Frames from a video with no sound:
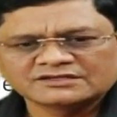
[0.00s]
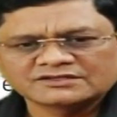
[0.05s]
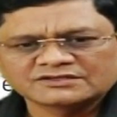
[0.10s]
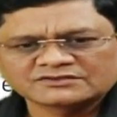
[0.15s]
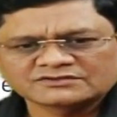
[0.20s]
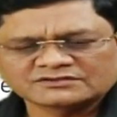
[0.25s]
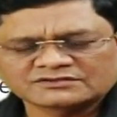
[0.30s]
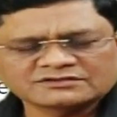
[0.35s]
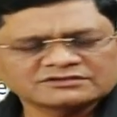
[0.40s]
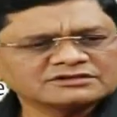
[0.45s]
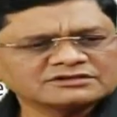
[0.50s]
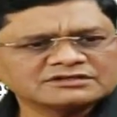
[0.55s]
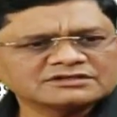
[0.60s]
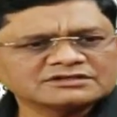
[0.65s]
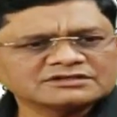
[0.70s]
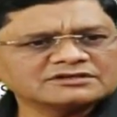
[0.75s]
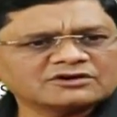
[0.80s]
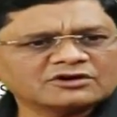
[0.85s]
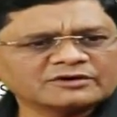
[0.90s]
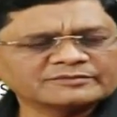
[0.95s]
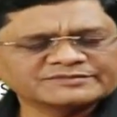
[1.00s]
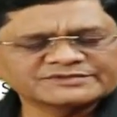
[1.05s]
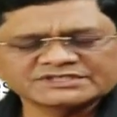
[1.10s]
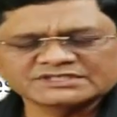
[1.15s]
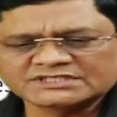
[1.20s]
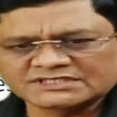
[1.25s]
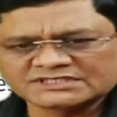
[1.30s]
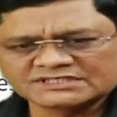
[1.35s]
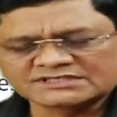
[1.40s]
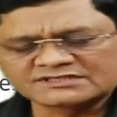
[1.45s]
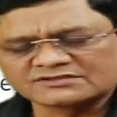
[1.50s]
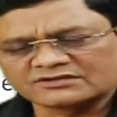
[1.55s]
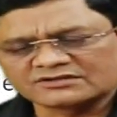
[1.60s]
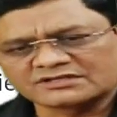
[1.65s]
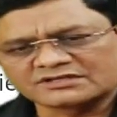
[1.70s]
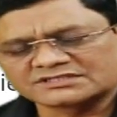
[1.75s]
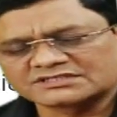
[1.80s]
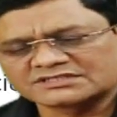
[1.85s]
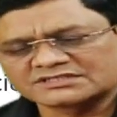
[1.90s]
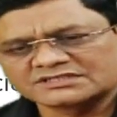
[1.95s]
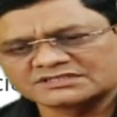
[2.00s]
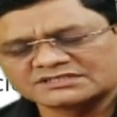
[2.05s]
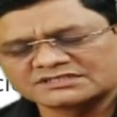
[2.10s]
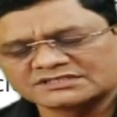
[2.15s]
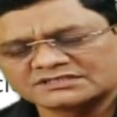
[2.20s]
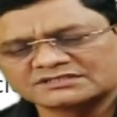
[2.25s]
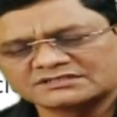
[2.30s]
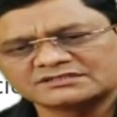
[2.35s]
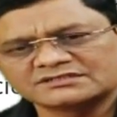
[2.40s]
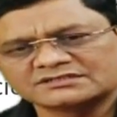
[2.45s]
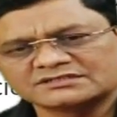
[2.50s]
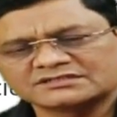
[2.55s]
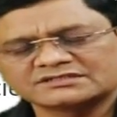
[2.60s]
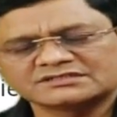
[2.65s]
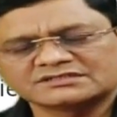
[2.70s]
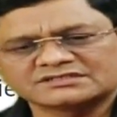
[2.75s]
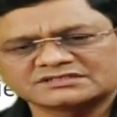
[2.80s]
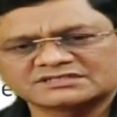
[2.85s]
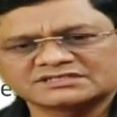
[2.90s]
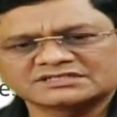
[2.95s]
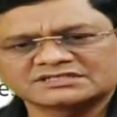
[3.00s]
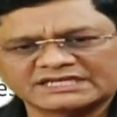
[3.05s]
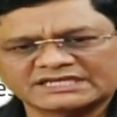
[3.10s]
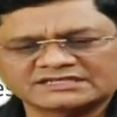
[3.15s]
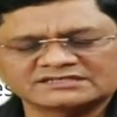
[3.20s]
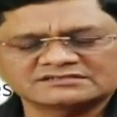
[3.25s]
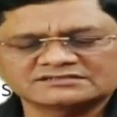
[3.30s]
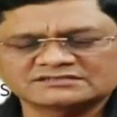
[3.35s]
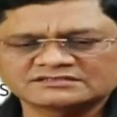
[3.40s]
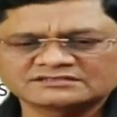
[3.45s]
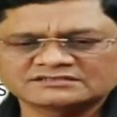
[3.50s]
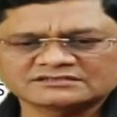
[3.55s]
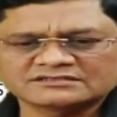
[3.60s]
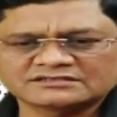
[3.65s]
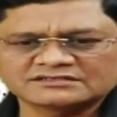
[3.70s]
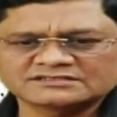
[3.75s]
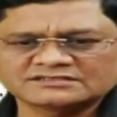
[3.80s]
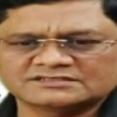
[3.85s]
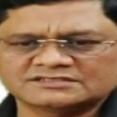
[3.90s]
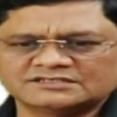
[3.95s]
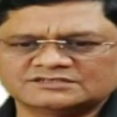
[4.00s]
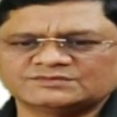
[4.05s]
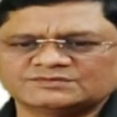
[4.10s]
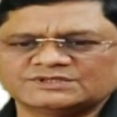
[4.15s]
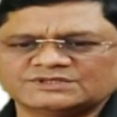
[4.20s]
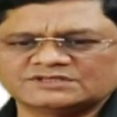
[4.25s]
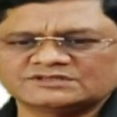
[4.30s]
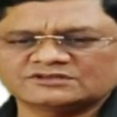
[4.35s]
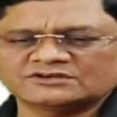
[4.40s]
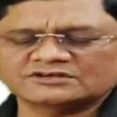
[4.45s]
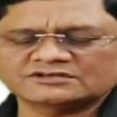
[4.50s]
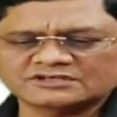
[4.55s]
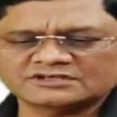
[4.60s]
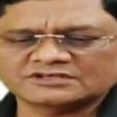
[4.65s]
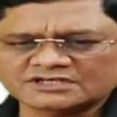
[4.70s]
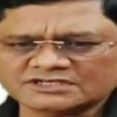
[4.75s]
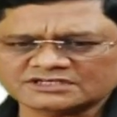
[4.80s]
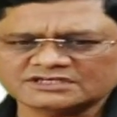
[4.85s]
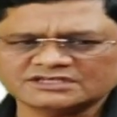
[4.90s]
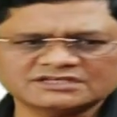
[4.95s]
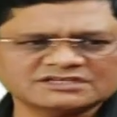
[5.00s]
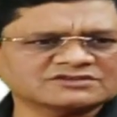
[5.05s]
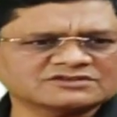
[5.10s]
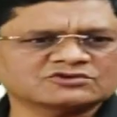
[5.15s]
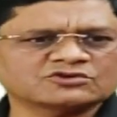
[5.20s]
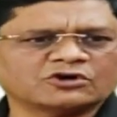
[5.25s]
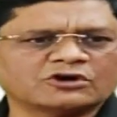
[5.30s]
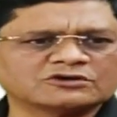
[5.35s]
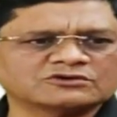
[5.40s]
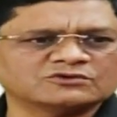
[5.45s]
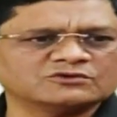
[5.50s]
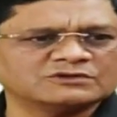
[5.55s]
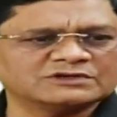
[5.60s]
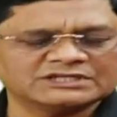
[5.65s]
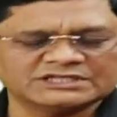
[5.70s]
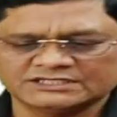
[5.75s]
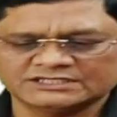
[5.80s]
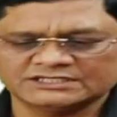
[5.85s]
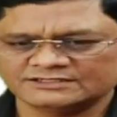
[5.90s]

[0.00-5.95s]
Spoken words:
The third option is not correct. Third statement is not correct. It is thought only.